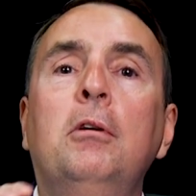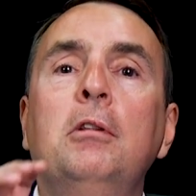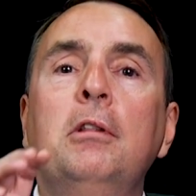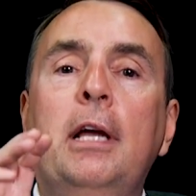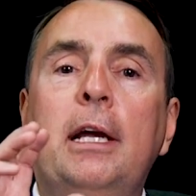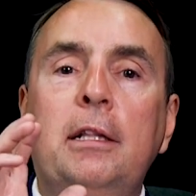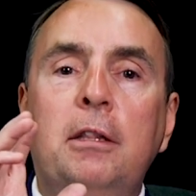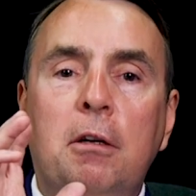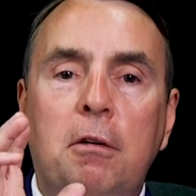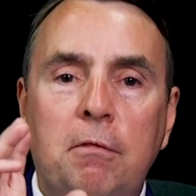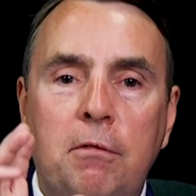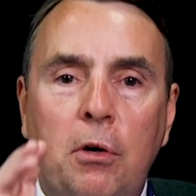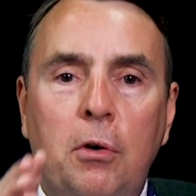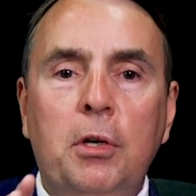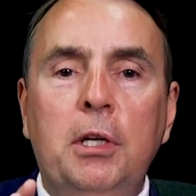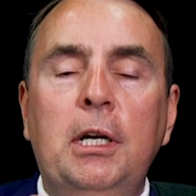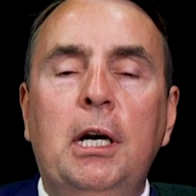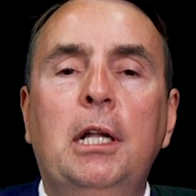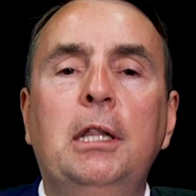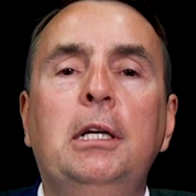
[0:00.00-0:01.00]
like they're
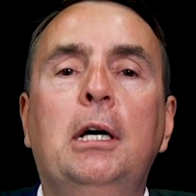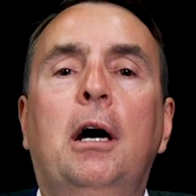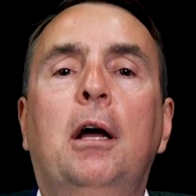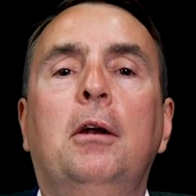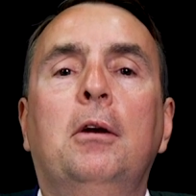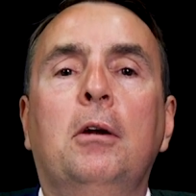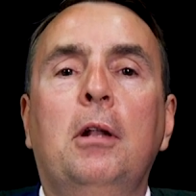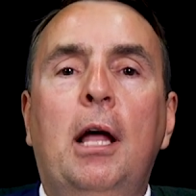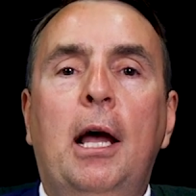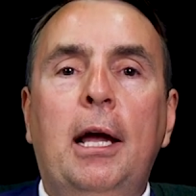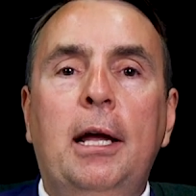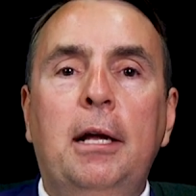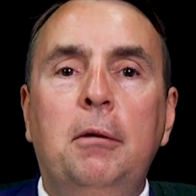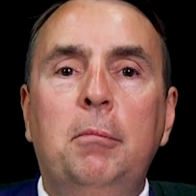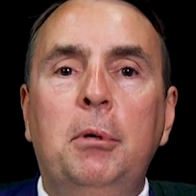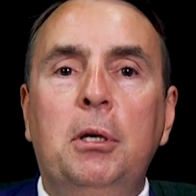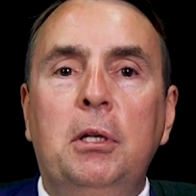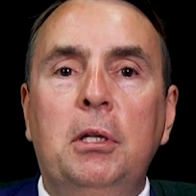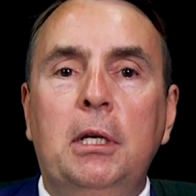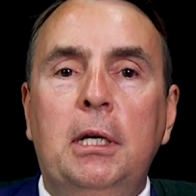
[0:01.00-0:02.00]
voting on the underlying
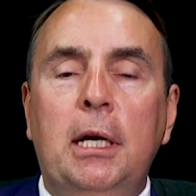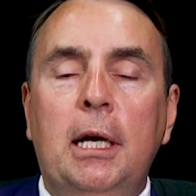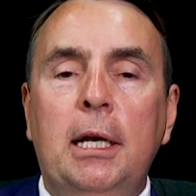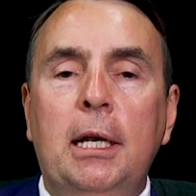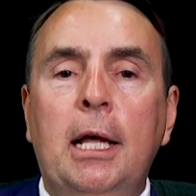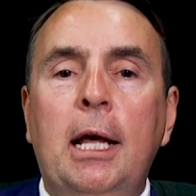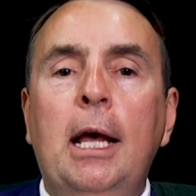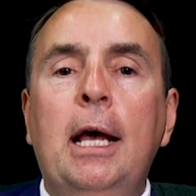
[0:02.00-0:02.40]
bill again.